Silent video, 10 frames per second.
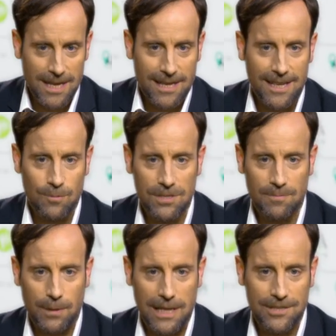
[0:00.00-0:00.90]
It was a
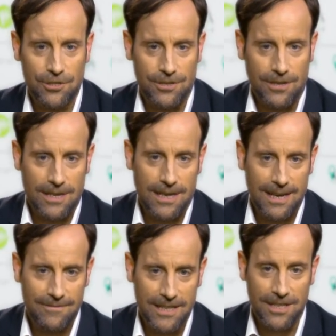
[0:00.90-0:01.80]
pleasure
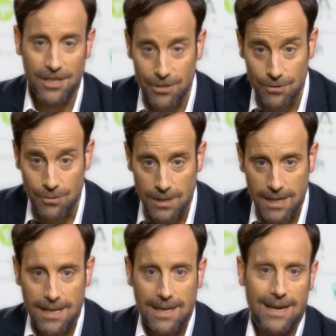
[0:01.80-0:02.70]
having you,
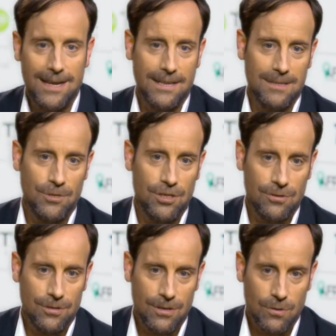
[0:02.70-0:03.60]
and I'm
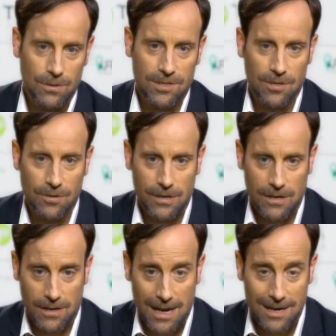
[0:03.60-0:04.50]
sure
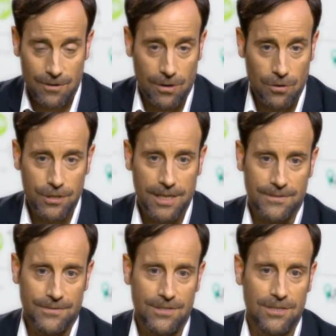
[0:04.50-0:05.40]
also our
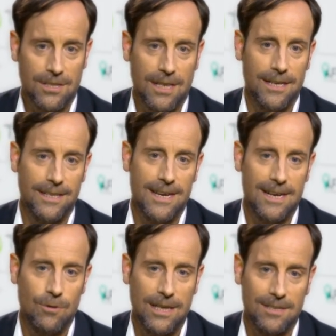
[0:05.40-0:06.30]
audience
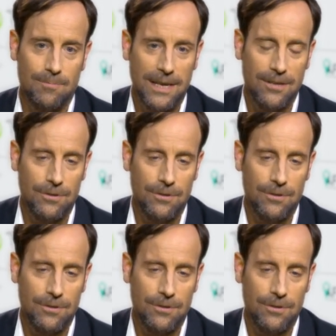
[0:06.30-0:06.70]
now has a better